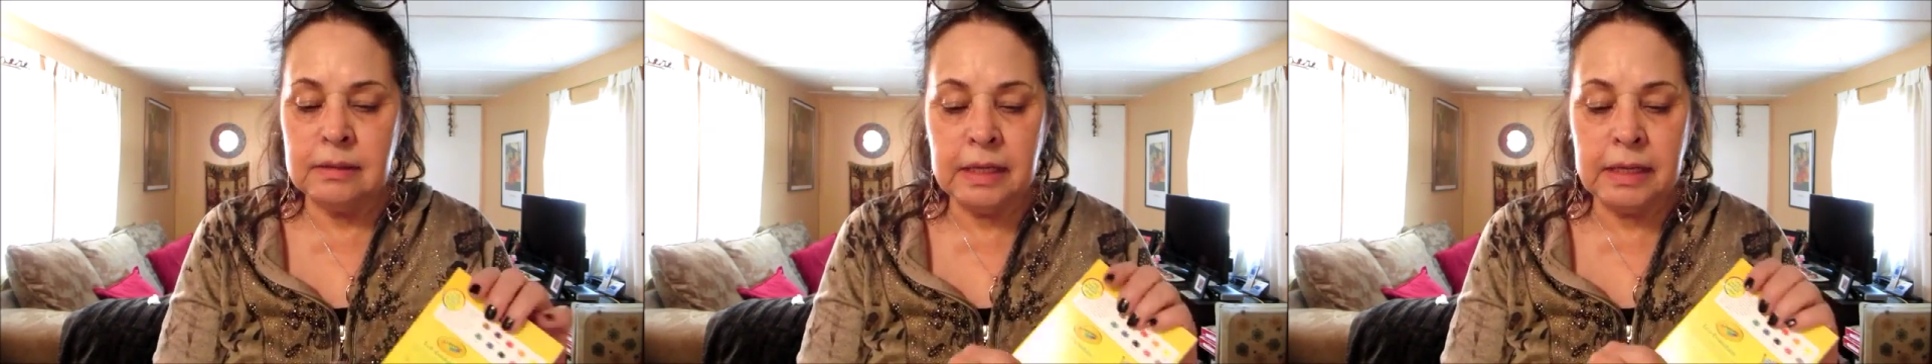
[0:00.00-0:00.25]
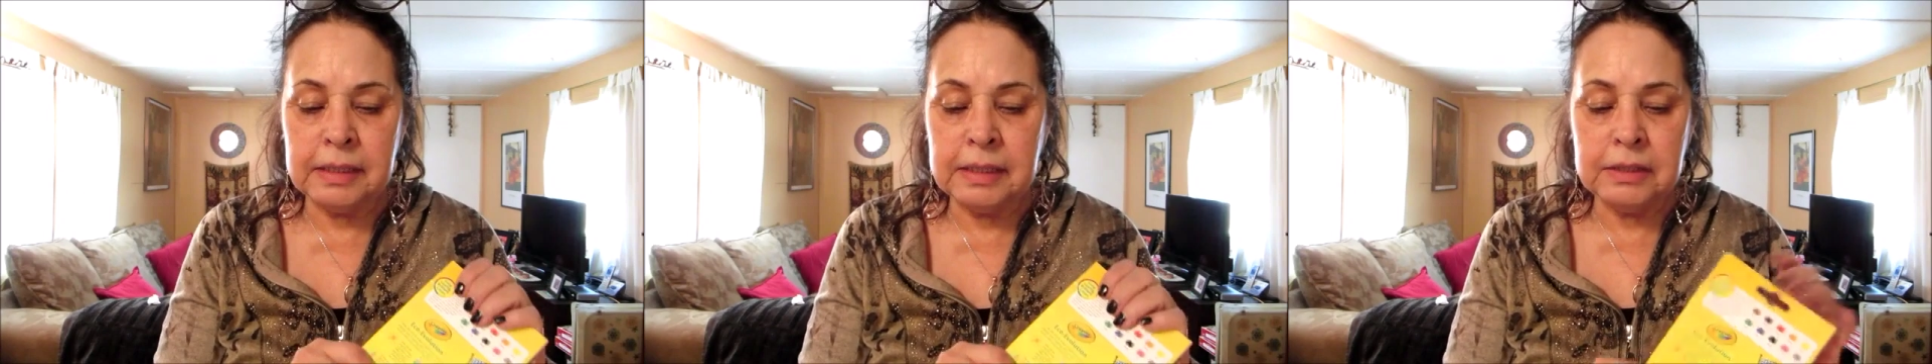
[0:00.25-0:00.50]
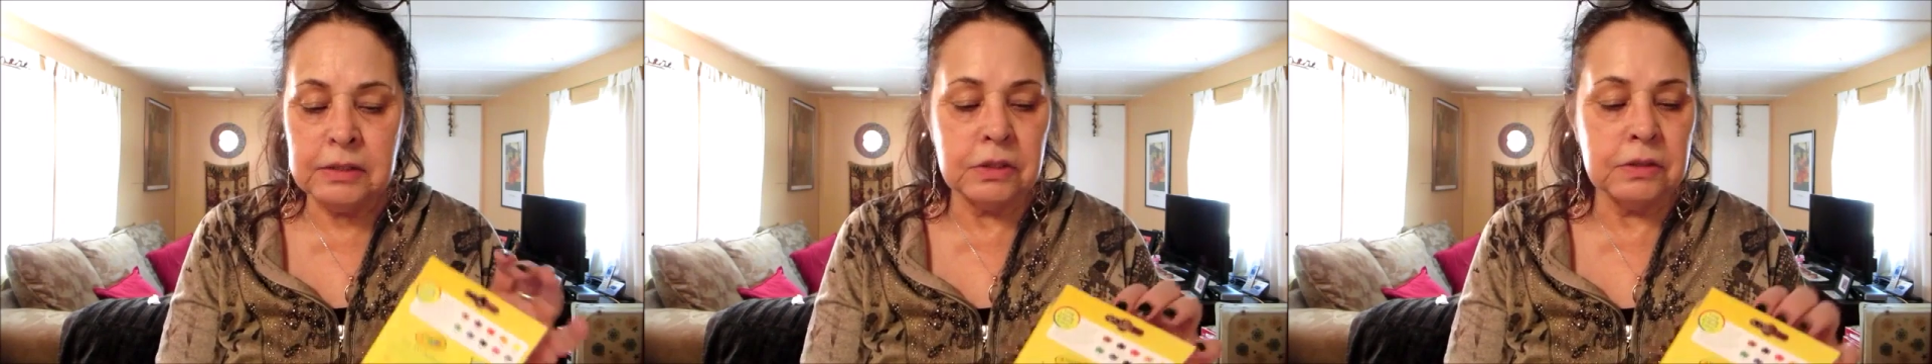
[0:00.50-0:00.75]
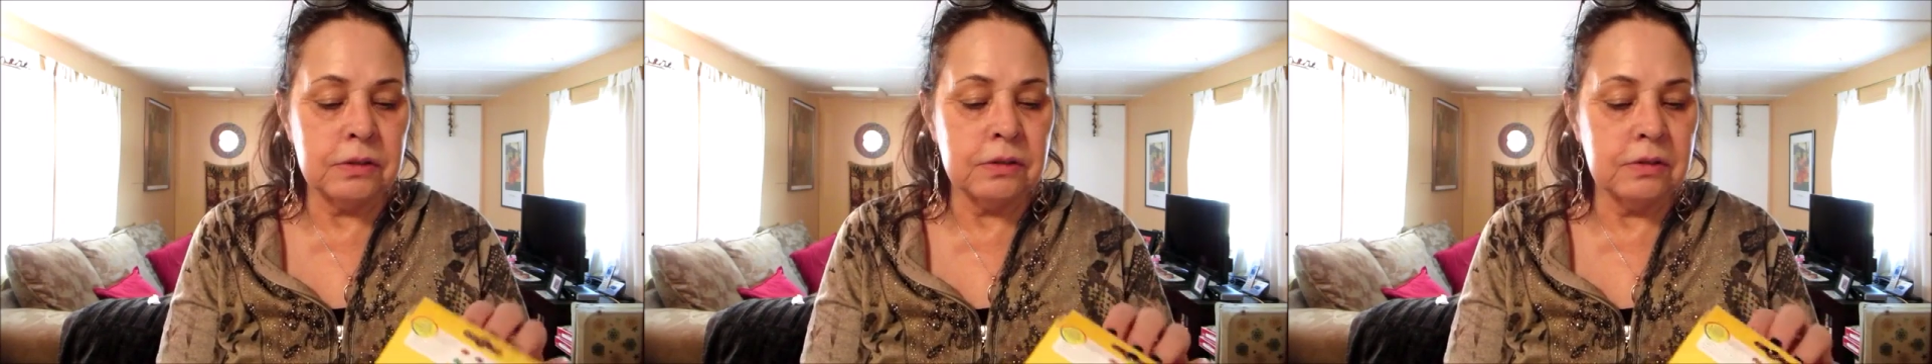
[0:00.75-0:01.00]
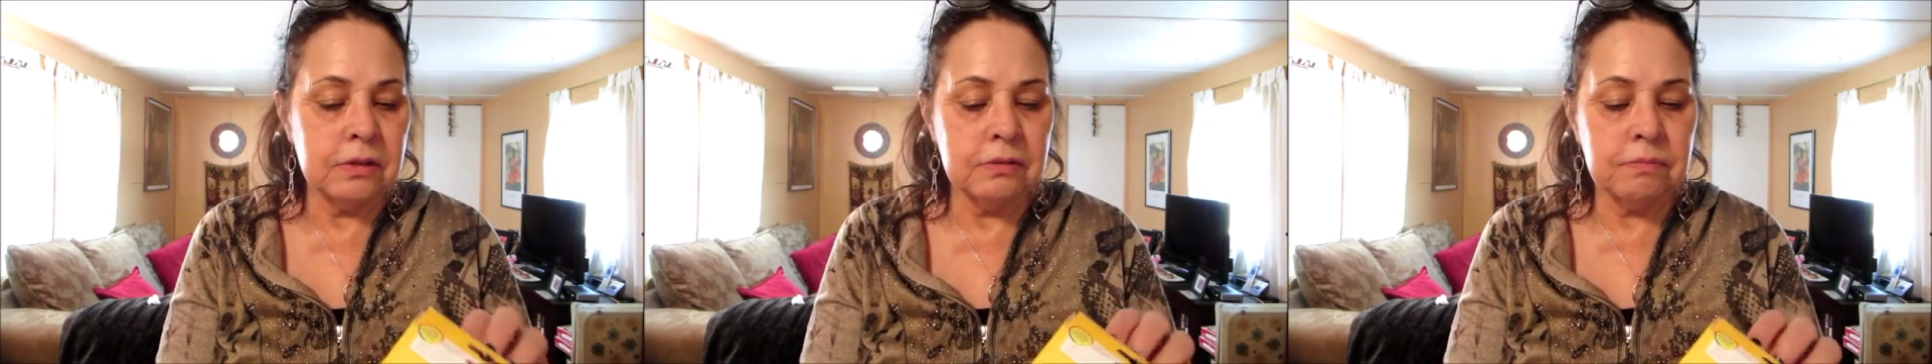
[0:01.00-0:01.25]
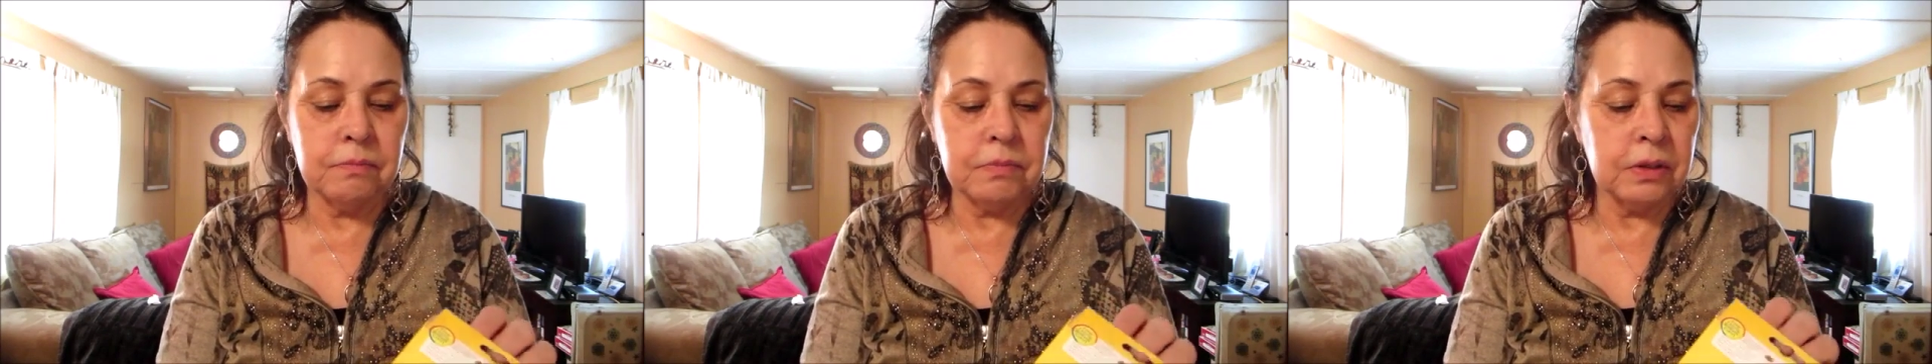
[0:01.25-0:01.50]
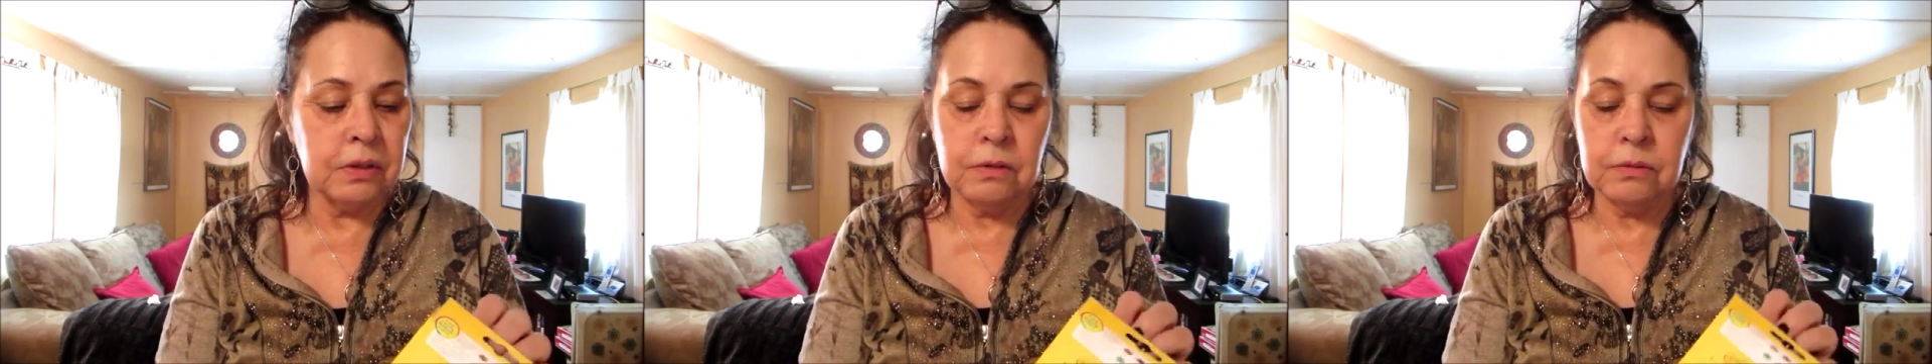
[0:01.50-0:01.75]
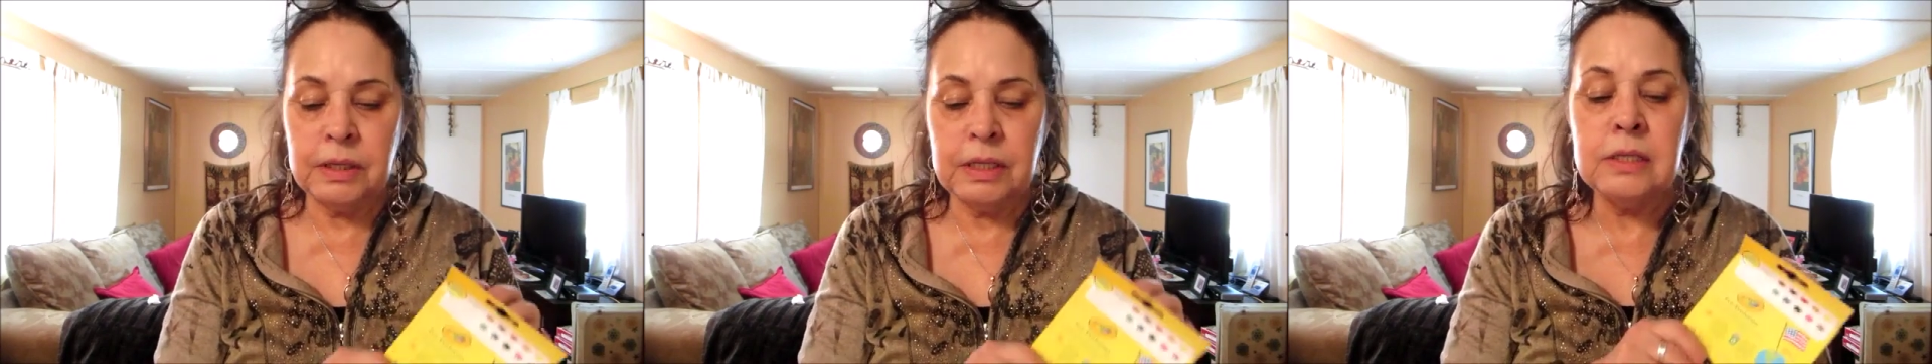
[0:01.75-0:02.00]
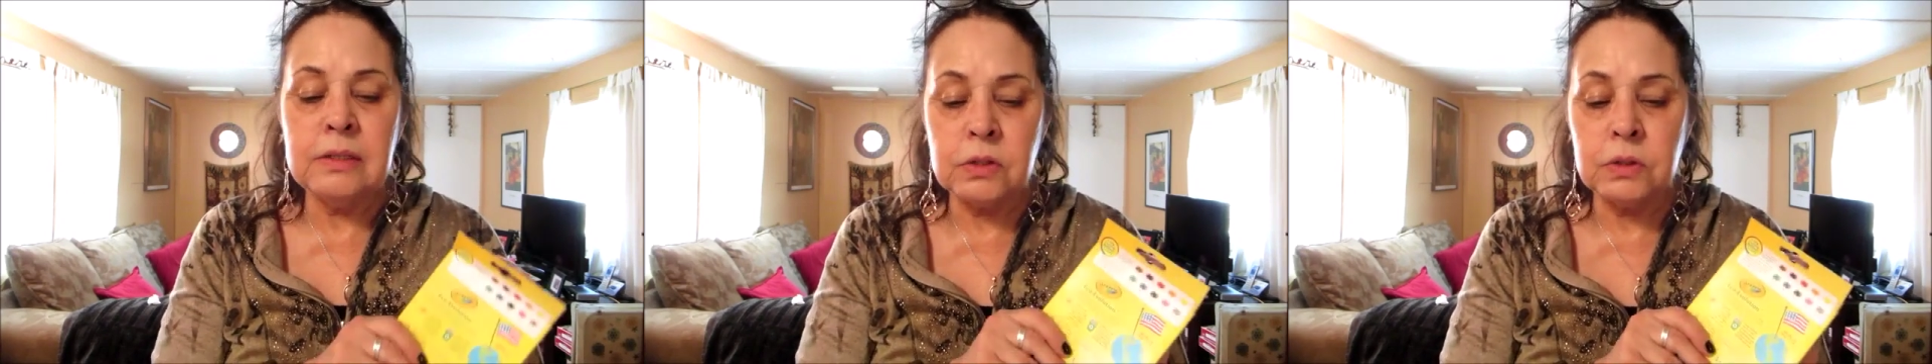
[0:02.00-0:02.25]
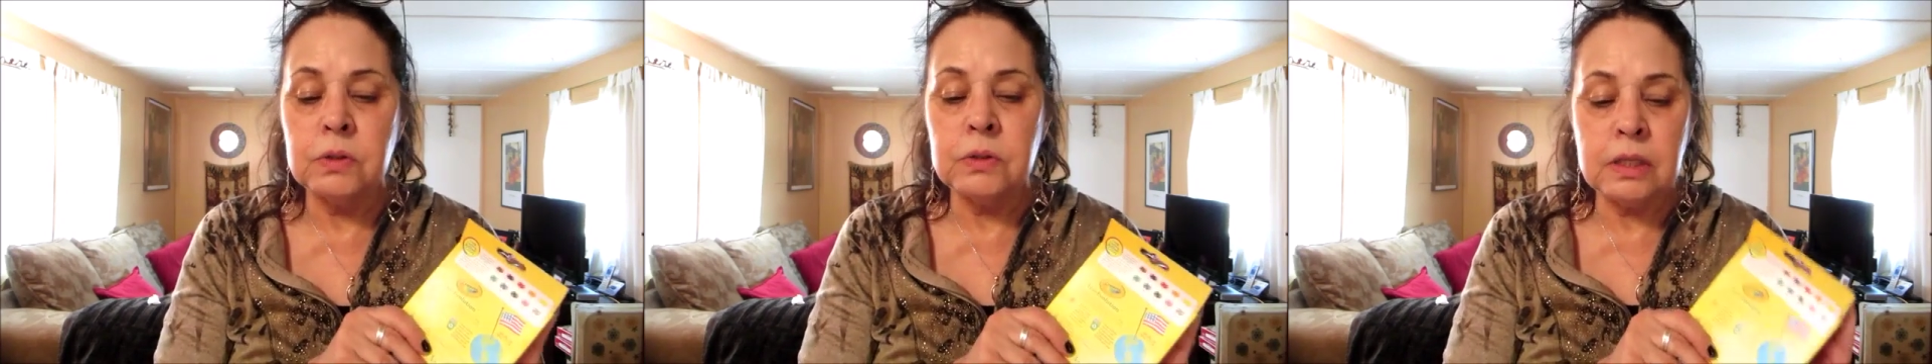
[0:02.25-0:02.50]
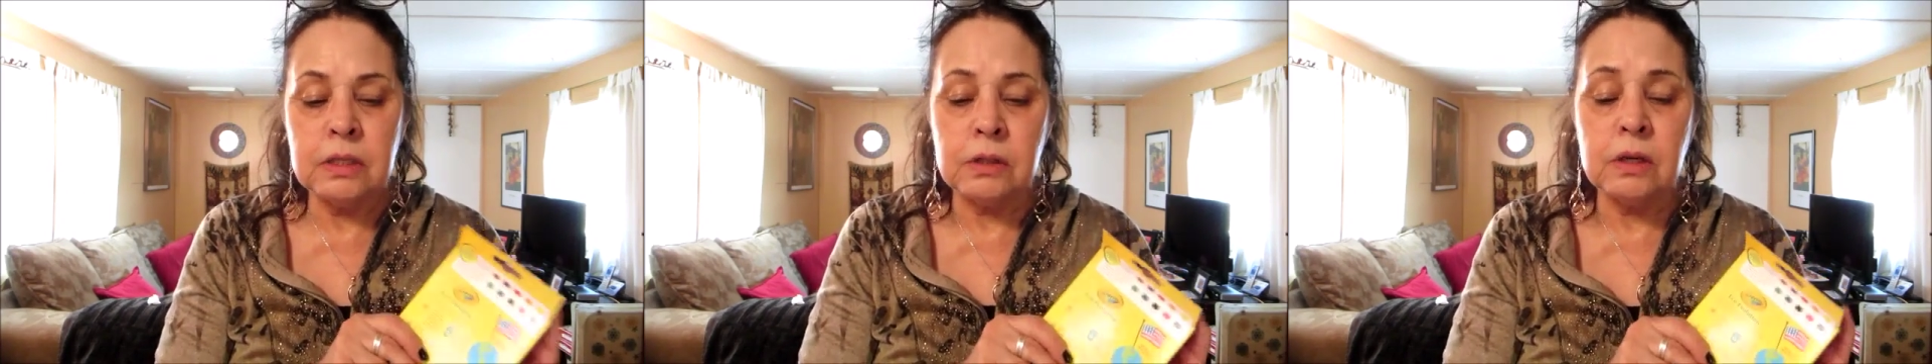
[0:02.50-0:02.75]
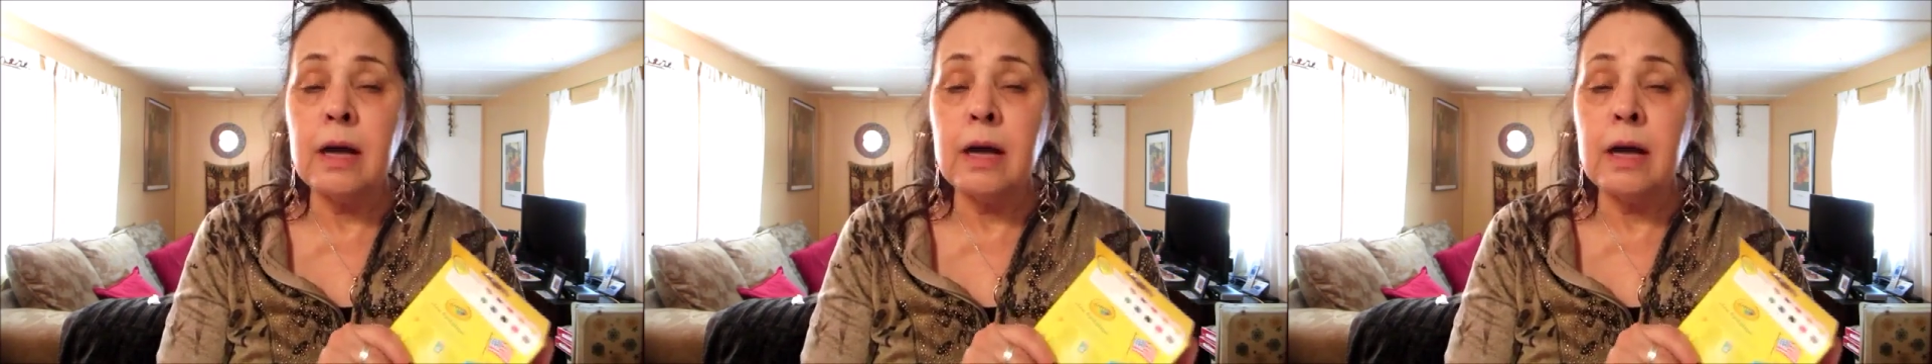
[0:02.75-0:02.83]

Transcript: Danny just, you know, he's heard that,